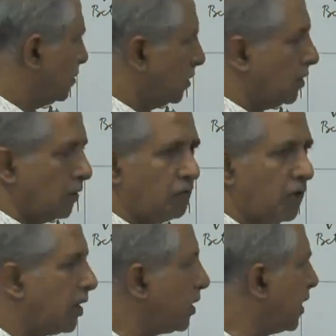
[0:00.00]
if
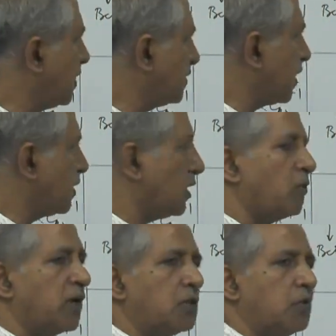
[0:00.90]
you are a designer
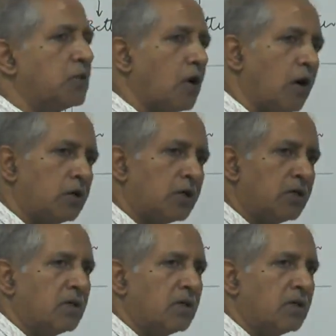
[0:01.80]
worthy or salt